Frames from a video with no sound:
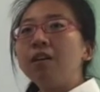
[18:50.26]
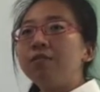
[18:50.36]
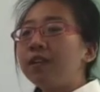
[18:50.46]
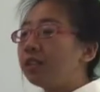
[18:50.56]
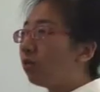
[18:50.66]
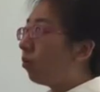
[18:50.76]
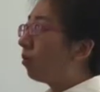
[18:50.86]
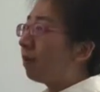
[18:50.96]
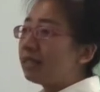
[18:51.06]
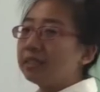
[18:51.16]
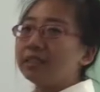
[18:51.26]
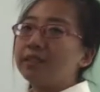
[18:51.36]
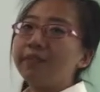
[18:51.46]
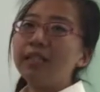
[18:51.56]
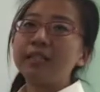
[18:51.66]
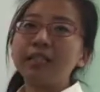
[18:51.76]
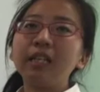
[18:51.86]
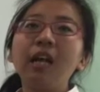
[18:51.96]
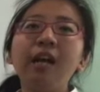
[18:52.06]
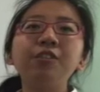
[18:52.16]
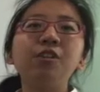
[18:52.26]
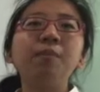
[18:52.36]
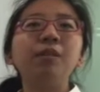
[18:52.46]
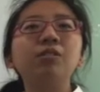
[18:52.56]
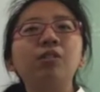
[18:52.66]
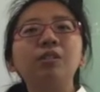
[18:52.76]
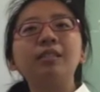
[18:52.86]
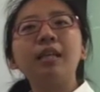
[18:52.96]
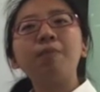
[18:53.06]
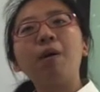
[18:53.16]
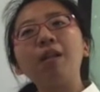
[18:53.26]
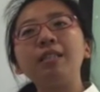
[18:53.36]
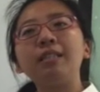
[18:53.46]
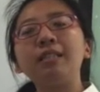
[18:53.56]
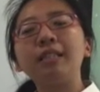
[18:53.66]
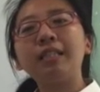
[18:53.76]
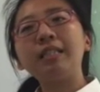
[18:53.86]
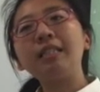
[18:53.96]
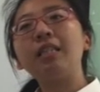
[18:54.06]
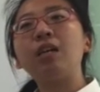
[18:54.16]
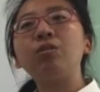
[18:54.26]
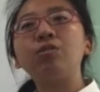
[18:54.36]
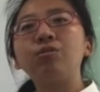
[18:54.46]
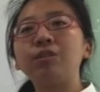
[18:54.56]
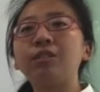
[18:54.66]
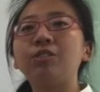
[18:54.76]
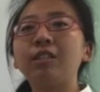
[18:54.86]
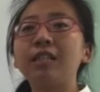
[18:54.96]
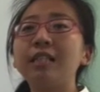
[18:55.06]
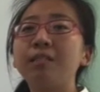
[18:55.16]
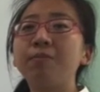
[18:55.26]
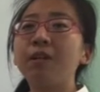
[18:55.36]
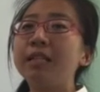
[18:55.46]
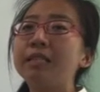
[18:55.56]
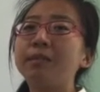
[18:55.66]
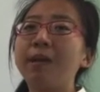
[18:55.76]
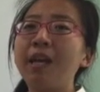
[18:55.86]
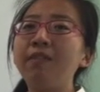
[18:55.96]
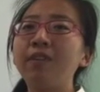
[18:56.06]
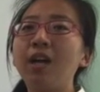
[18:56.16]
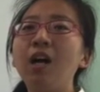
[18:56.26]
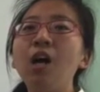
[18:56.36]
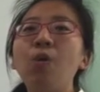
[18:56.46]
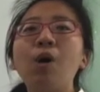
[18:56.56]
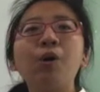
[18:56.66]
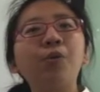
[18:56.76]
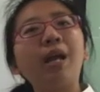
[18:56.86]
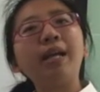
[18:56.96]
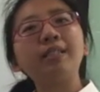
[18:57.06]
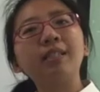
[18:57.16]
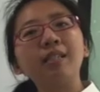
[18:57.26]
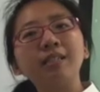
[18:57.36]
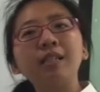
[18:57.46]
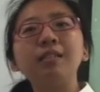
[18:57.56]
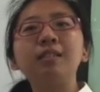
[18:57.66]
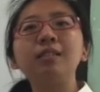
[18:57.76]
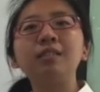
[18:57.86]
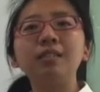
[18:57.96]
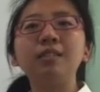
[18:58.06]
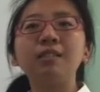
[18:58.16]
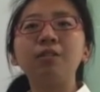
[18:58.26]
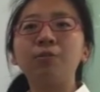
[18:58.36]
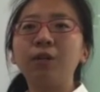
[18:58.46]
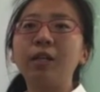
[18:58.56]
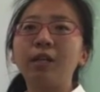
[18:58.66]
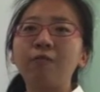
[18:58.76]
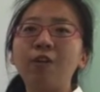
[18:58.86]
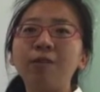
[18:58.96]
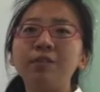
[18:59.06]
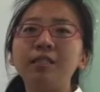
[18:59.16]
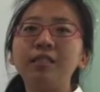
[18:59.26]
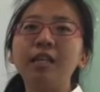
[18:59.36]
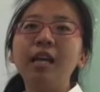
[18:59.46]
Facing workplace incivility, HMS could send policies in detail to restrict employees' behavior while create consistency working environment.